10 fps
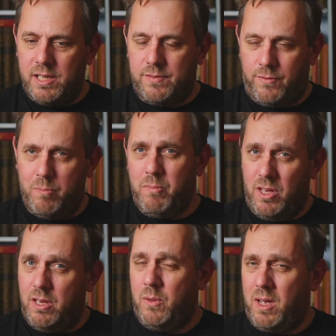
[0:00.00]
from the
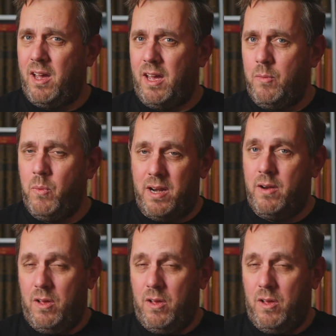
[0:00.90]
UK, when